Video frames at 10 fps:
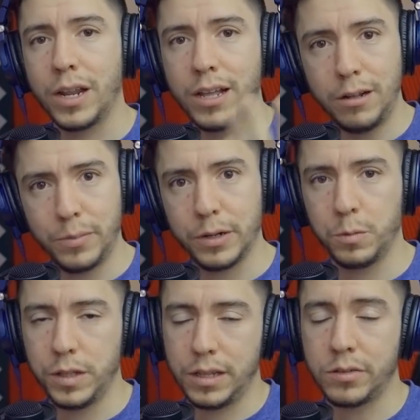want to help out
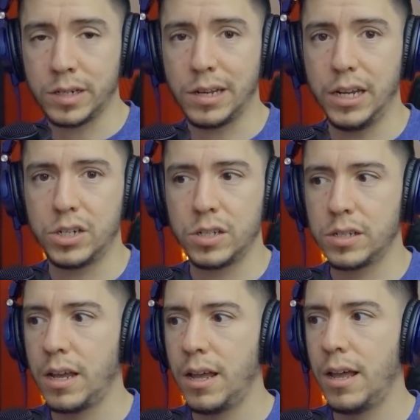with the translations,